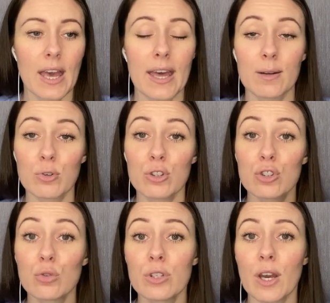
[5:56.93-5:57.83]
And I'm going to
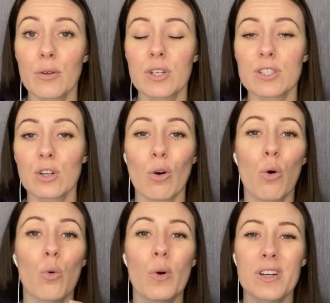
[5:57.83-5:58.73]
show you how this can
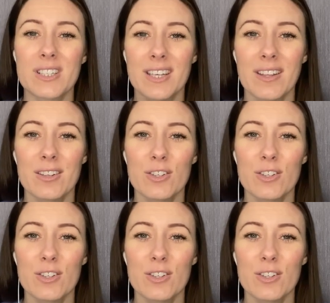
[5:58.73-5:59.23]
all work together.